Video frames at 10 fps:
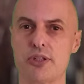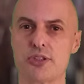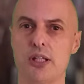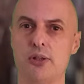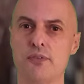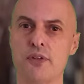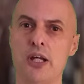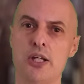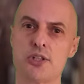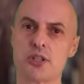itself.
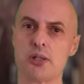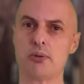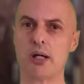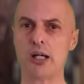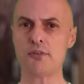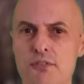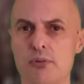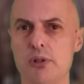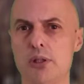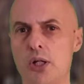So after
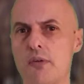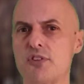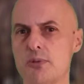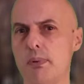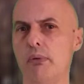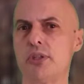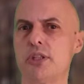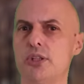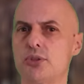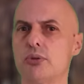a lot of
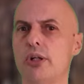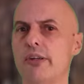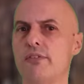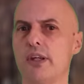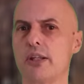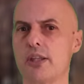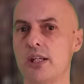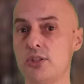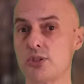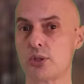spirited driving, the
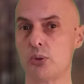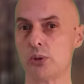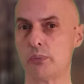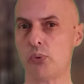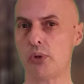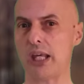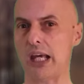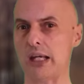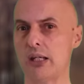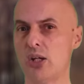intercooler will
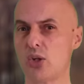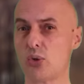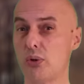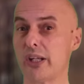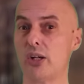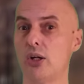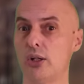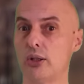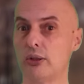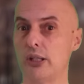get quite
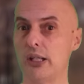hot,